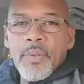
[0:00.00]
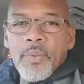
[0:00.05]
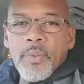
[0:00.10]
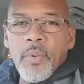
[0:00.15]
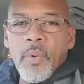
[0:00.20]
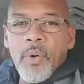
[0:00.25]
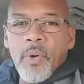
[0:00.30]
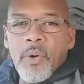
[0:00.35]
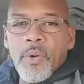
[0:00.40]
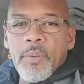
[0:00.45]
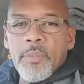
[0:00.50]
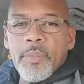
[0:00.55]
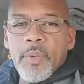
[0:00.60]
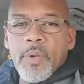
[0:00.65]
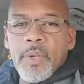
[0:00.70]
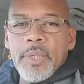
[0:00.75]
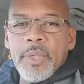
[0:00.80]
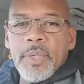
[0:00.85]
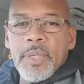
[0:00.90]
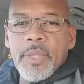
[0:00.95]
warm
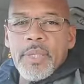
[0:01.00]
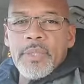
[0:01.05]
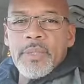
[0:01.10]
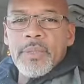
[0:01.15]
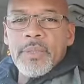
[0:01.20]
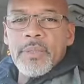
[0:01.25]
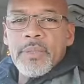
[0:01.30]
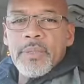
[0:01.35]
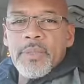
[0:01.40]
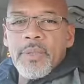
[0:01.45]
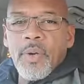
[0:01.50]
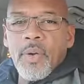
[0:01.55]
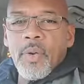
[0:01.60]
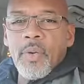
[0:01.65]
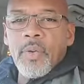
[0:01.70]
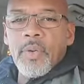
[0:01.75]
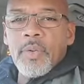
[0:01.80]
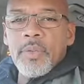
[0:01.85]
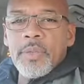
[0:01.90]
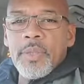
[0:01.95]
on this
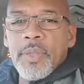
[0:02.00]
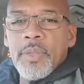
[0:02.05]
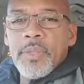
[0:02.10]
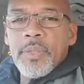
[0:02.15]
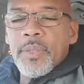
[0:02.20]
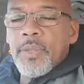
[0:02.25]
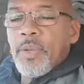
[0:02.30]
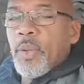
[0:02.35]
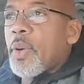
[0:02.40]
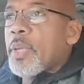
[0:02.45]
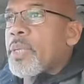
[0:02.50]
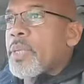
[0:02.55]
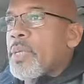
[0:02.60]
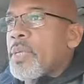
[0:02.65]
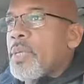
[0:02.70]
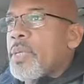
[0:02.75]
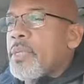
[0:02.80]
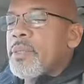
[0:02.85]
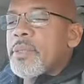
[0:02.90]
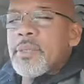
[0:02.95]
cold
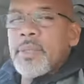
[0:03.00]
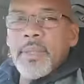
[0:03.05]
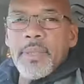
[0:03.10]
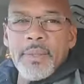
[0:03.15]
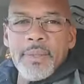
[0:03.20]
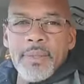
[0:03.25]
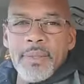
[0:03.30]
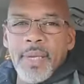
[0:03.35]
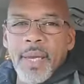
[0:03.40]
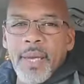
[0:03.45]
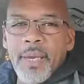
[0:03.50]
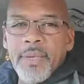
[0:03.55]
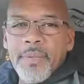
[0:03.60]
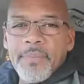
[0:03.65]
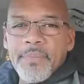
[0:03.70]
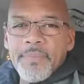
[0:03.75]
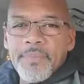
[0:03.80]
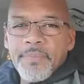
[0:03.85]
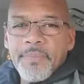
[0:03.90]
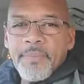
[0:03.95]
northeastern
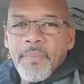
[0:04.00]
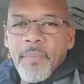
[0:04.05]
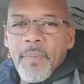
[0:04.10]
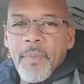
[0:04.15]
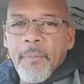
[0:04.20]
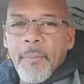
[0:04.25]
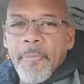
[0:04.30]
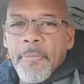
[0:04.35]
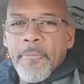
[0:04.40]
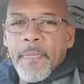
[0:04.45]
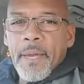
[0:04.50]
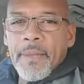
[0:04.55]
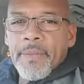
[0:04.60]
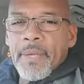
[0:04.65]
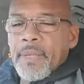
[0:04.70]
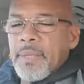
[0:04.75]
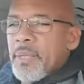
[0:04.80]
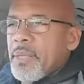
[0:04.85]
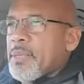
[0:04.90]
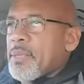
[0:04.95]
day. I
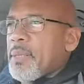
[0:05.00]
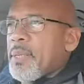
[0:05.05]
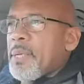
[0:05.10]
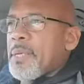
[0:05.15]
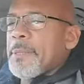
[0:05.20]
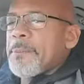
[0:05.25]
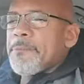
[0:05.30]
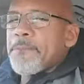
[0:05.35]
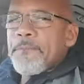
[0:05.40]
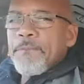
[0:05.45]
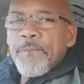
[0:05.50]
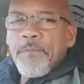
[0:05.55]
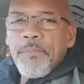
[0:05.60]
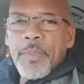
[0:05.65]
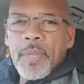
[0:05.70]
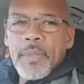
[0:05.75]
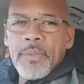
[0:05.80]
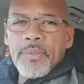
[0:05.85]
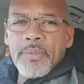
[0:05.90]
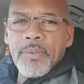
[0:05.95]
think there's a
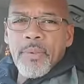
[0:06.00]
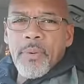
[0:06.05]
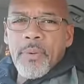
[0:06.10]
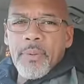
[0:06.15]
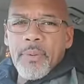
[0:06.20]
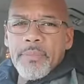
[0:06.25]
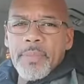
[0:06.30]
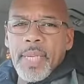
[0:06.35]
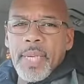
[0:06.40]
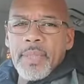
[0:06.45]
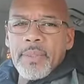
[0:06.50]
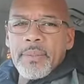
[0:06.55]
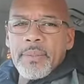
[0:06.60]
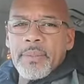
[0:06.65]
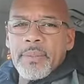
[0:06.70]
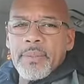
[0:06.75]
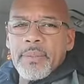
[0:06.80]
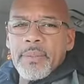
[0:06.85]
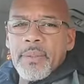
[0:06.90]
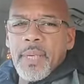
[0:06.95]
storm
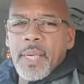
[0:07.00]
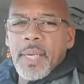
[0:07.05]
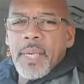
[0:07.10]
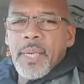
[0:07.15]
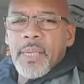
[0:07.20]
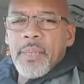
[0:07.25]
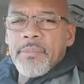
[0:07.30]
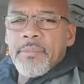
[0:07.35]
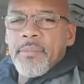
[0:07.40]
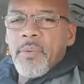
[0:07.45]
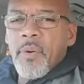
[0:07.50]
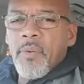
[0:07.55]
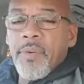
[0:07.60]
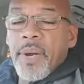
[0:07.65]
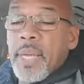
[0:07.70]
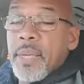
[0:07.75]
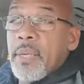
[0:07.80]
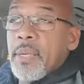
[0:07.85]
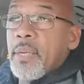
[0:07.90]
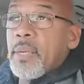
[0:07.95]
that's, um, or
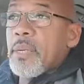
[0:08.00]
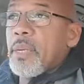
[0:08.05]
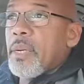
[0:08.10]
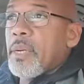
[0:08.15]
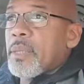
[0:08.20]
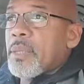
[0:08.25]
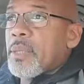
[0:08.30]
rather a